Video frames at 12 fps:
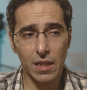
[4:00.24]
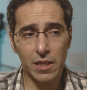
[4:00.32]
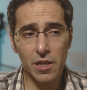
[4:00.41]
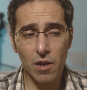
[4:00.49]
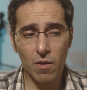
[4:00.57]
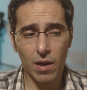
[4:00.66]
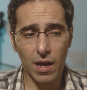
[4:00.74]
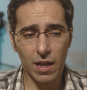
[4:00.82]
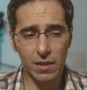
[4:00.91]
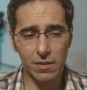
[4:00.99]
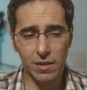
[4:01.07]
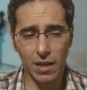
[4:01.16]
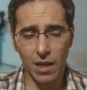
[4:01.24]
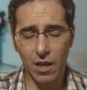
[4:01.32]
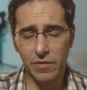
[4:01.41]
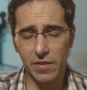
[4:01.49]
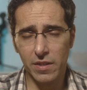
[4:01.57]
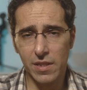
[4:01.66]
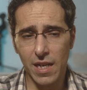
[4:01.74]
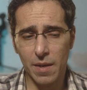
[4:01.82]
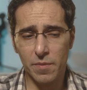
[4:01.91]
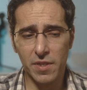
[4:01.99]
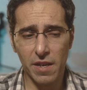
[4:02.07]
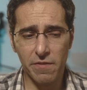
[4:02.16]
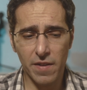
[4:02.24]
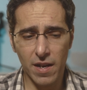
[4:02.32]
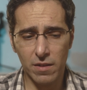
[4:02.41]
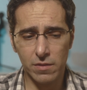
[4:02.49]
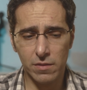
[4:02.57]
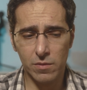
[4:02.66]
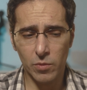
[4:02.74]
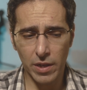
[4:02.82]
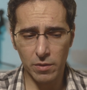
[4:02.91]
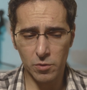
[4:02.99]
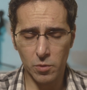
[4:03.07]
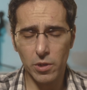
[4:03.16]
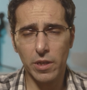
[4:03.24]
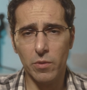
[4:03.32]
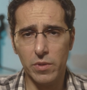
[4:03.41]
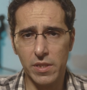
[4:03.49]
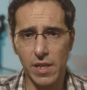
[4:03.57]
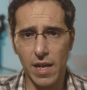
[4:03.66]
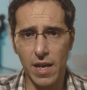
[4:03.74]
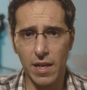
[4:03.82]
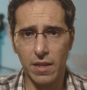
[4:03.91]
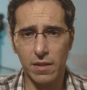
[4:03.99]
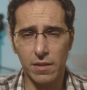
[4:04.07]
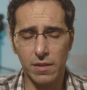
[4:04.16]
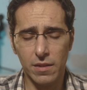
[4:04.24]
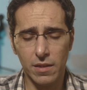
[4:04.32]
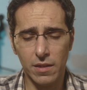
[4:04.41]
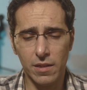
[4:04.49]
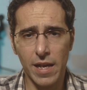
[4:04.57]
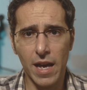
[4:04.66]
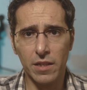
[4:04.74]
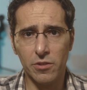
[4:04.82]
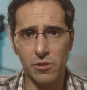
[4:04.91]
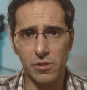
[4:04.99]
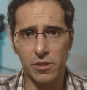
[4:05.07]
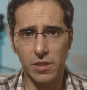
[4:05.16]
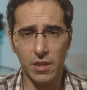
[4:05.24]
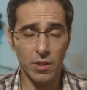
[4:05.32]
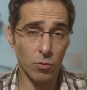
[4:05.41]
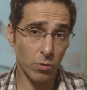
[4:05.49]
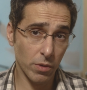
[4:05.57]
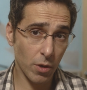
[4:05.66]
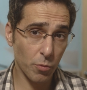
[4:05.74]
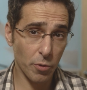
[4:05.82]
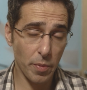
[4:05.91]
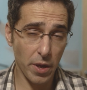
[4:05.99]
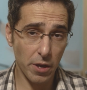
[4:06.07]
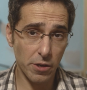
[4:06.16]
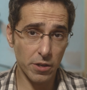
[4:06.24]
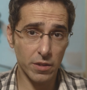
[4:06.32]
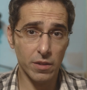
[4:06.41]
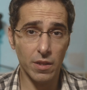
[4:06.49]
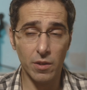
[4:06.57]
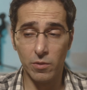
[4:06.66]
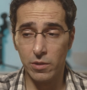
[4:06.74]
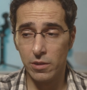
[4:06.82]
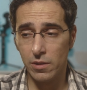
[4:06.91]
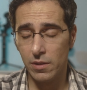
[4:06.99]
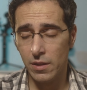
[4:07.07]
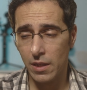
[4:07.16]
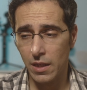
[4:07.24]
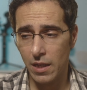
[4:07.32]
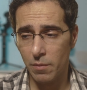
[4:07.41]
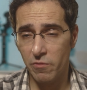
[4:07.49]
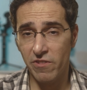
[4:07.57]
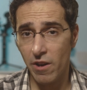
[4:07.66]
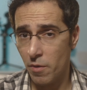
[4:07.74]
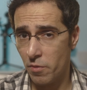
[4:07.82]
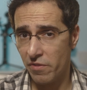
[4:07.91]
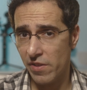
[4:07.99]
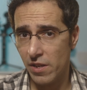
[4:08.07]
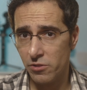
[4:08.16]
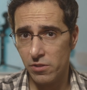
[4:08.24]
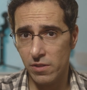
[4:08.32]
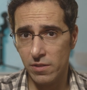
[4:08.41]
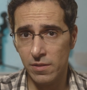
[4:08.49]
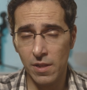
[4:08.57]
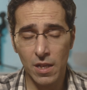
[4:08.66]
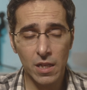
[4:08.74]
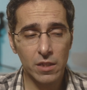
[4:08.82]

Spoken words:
You know, oftentimes I found when I was working with SAG actors that they were well prepared, they were very professional.